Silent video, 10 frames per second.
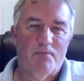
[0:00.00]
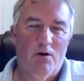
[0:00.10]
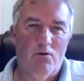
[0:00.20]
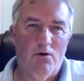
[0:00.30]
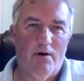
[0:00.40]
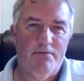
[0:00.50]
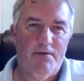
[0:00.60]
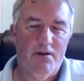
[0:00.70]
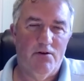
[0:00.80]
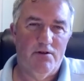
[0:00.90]
although I
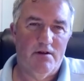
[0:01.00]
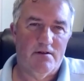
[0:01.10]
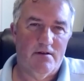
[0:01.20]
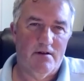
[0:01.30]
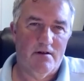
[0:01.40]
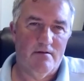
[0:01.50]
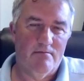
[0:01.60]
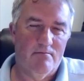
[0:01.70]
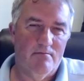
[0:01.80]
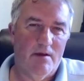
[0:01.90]
fear that
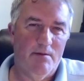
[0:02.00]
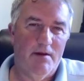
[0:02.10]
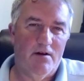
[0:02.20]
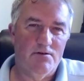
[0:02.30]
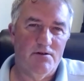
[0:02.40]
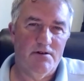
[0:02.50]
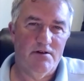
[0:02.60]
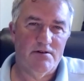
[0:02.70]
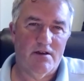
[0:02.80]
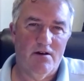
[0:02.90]
maybe 100
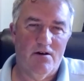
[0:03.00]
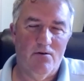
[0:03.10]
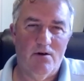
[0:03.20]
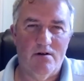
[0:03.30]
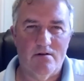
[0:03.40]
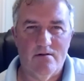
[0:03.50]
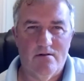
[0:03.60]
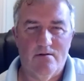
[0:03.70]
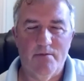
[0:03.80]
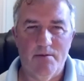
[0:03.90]
years ago,
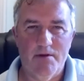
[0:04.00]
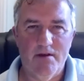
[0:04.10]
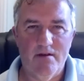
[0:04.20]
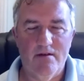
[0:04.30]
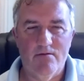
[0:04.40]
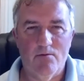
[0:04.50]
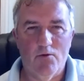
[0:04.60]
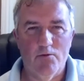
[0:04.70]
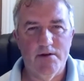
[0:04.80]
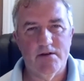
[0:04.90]
or maybe even
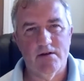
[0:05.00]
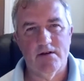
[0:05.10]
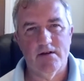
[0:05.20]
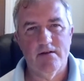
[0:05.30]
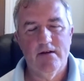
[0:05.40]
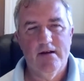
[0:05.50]
more recently,